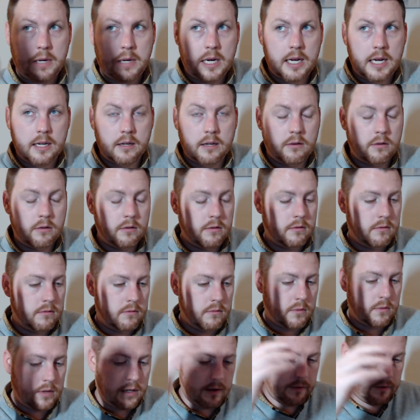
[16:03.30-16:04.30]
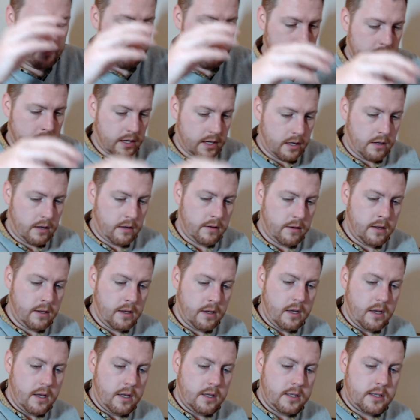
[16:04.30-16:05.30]
pile, whatever you want to call.
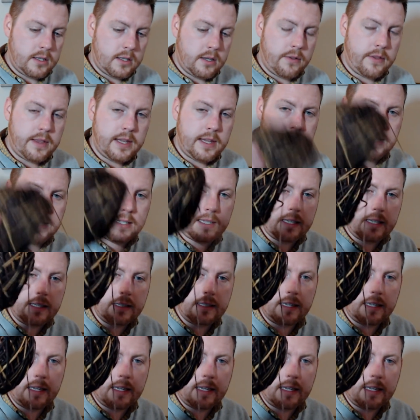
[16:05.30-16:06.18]
So this is,